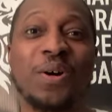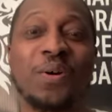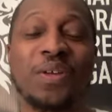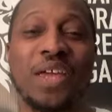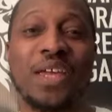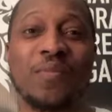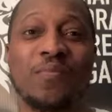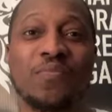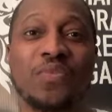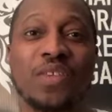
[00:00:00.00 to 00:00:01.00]
okay?
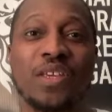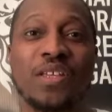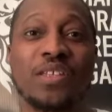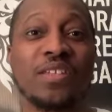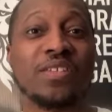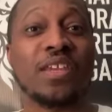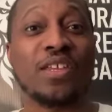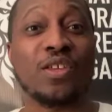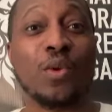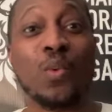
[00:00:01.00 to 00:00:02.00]
and then said
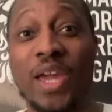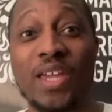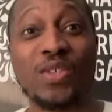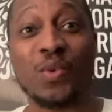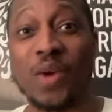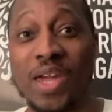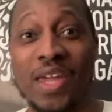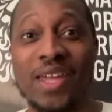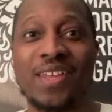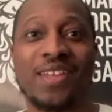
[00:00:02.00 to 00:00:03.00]
you're ways away.